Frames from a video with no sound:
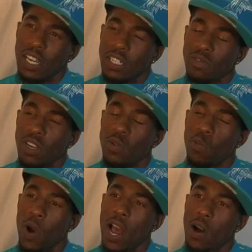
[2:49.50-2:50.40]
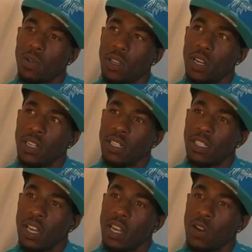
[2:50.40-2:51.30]
really wild to
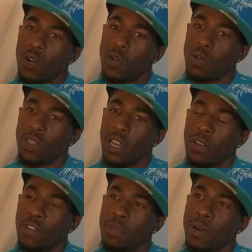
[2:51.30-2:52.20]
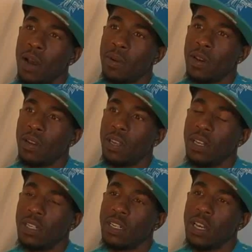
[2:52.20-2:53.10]
understand the whole thing of hip hop
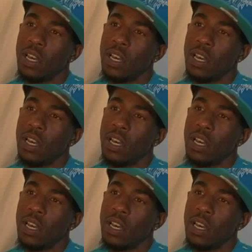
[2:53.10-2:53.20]
nowadays.